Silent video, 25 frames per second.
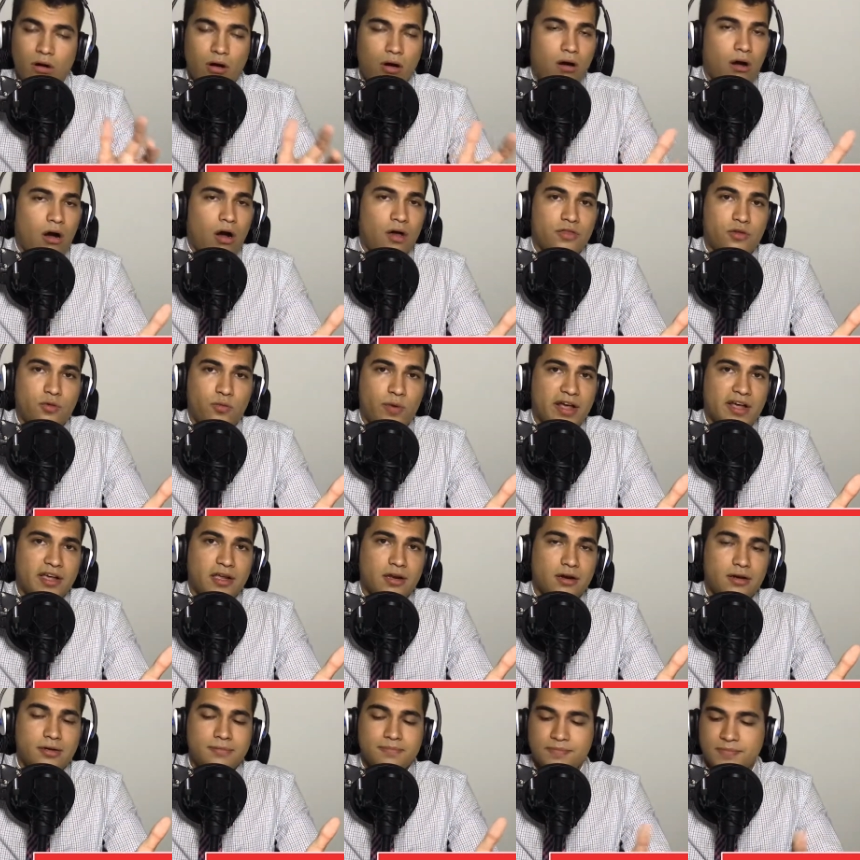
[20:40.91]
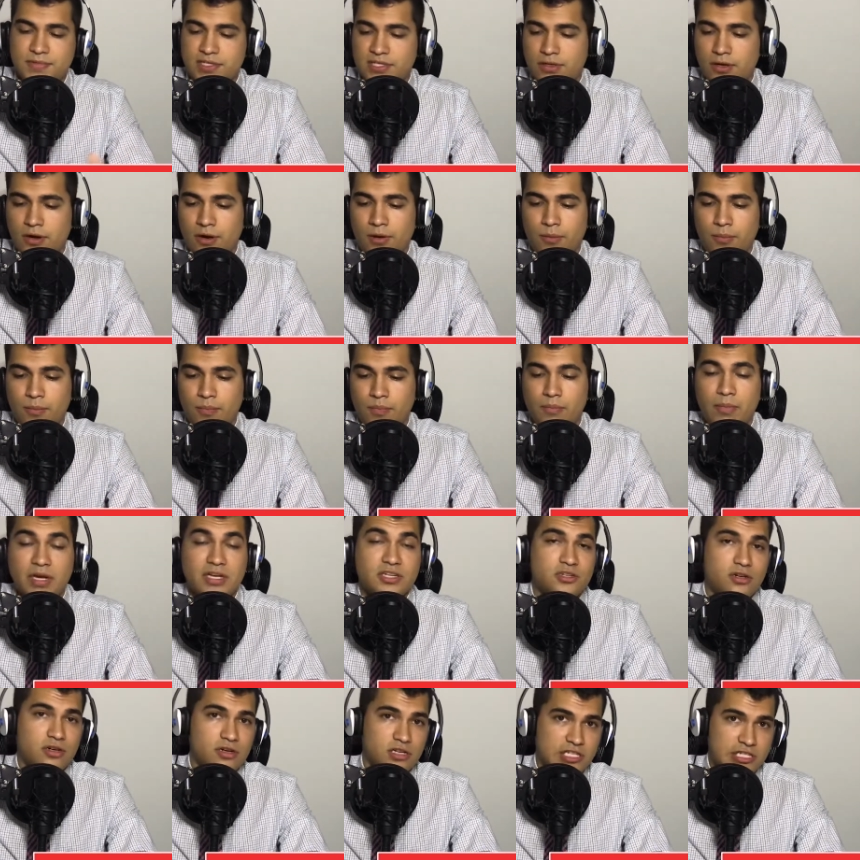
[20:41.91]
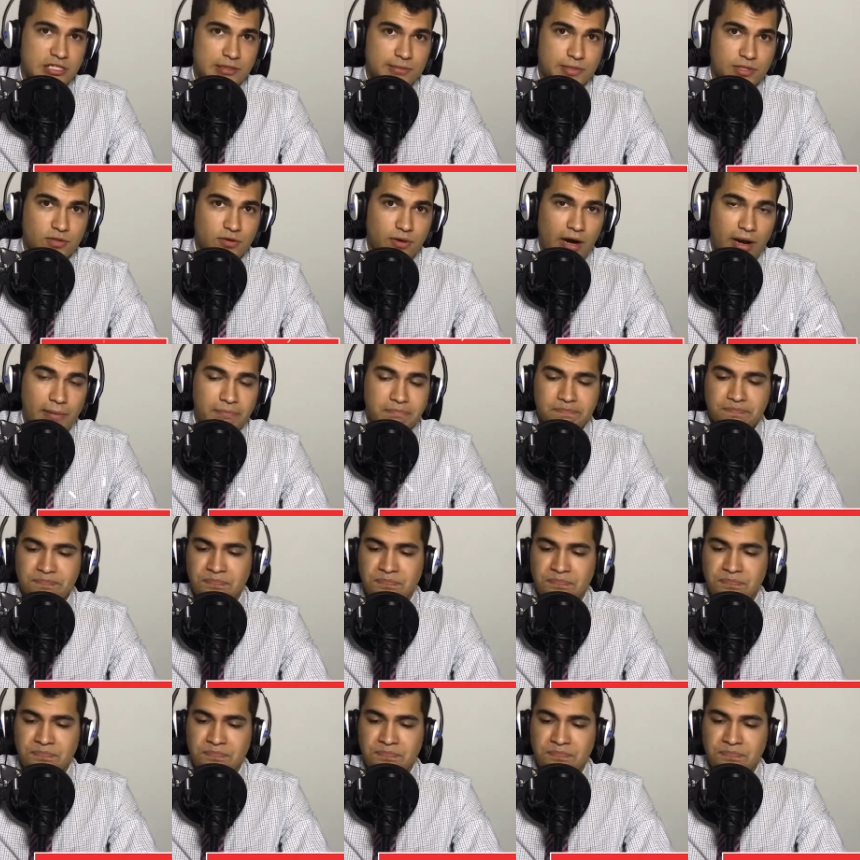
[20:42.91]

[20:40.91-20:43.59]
on the regular. So make sure to subscribe.